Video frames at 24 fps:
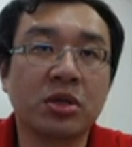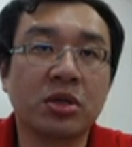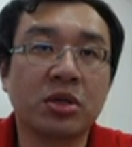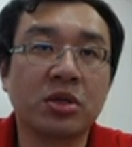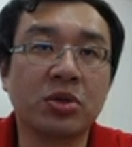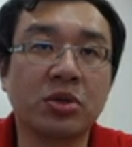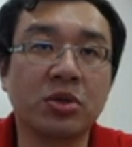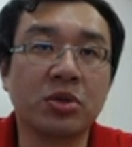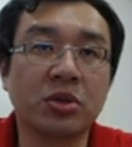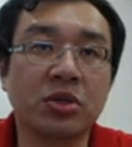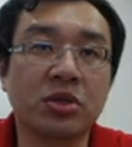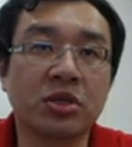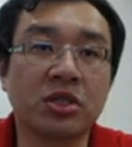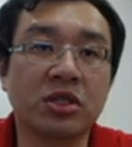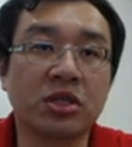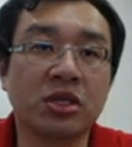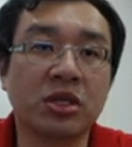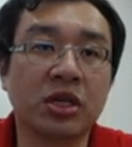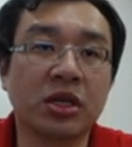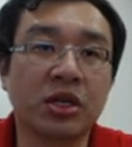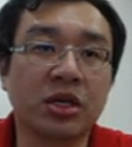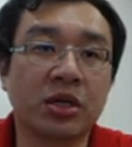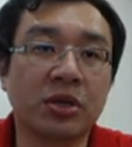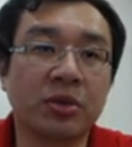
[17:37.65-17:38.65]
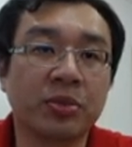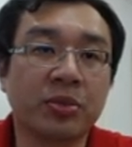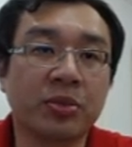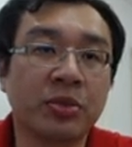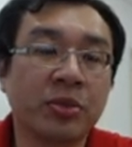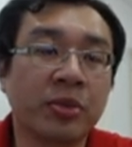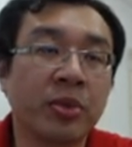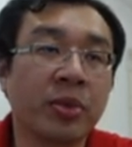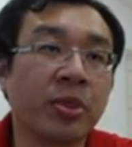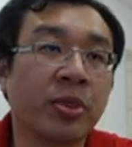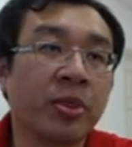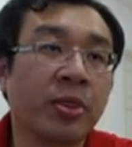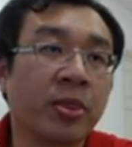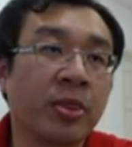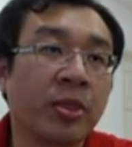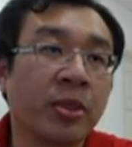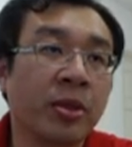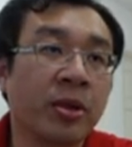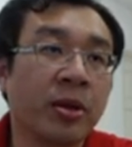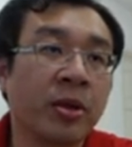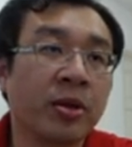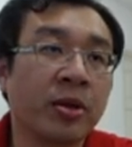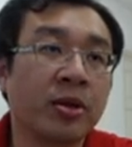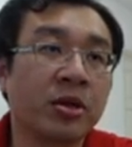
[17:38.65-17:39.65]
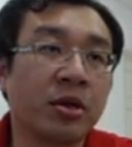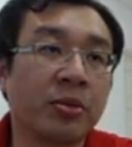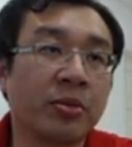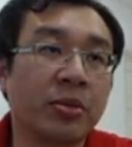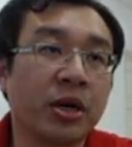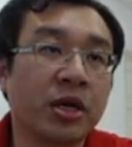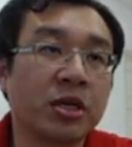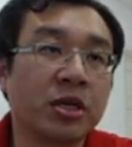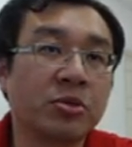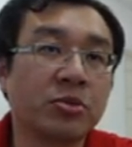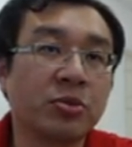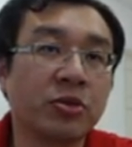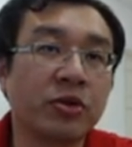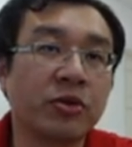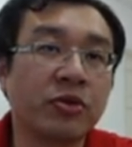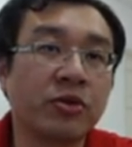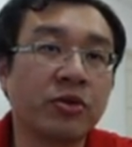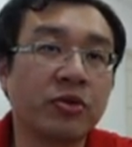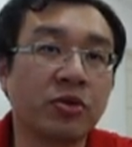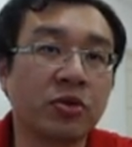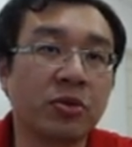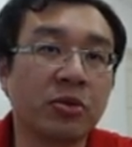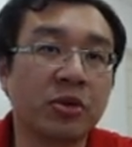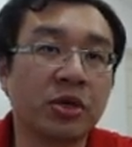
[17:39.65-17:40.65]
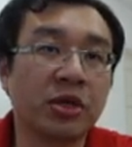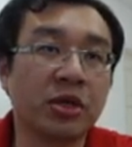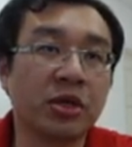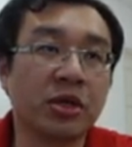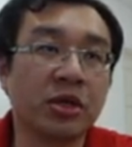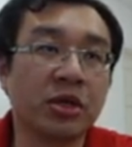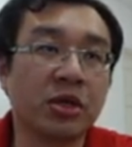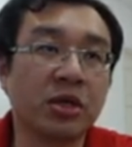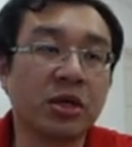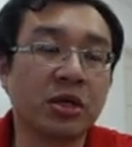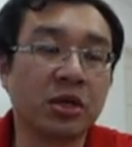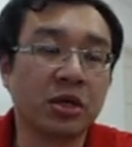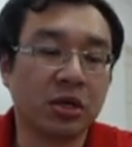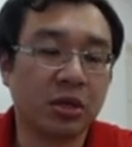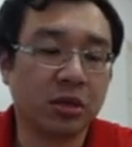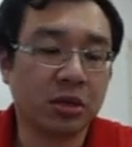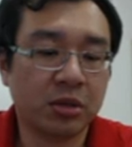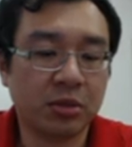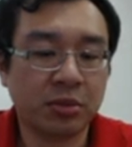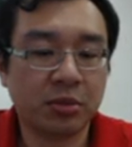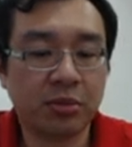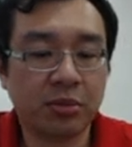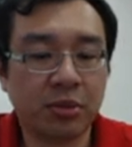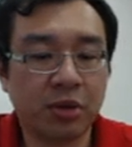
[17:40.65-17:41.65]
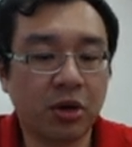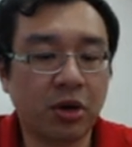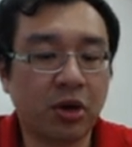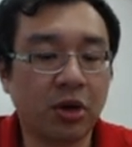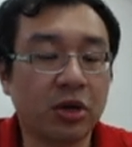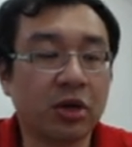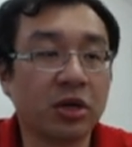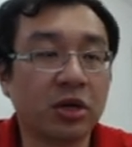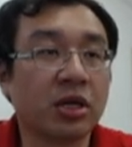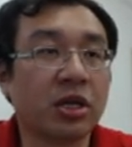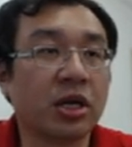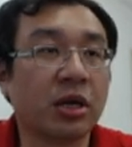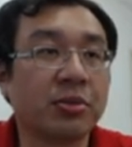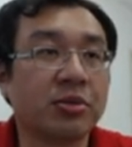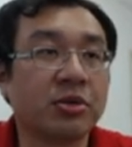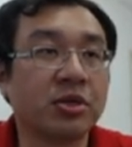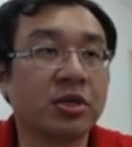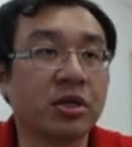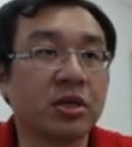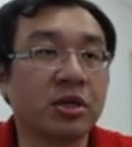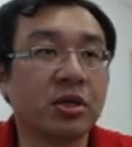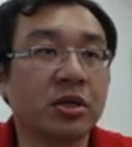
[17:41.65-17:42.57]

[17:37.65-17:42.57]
rook g8, the best move will be a pawn capture.